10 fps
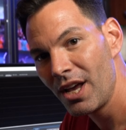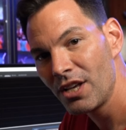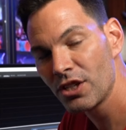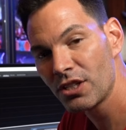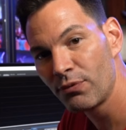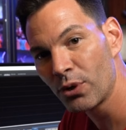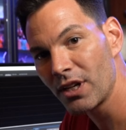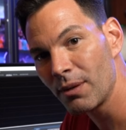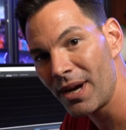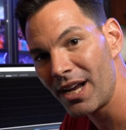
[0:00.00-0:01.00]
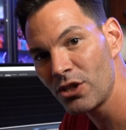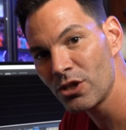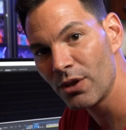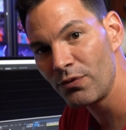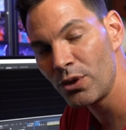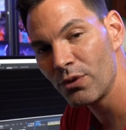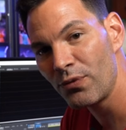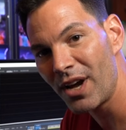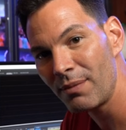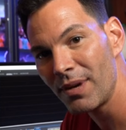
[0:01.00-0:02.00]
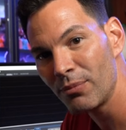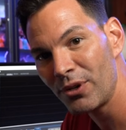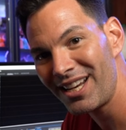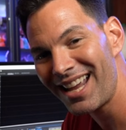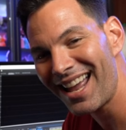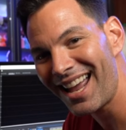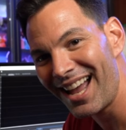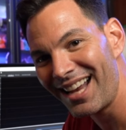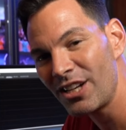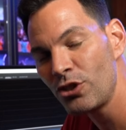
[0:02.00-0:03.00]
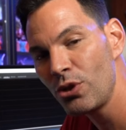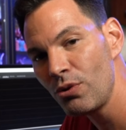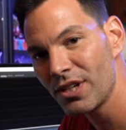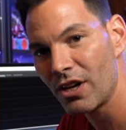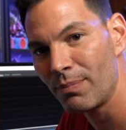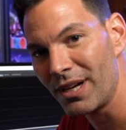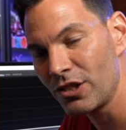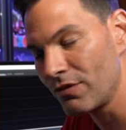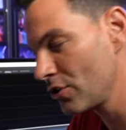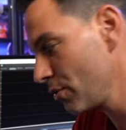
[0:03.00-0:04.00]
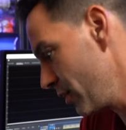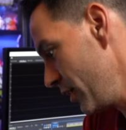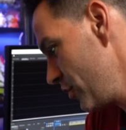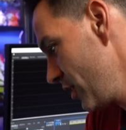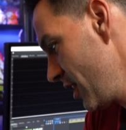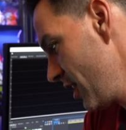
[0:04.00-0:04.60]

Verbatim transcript: 64 gigabytes of unified memory, and 2 terabytes of storage.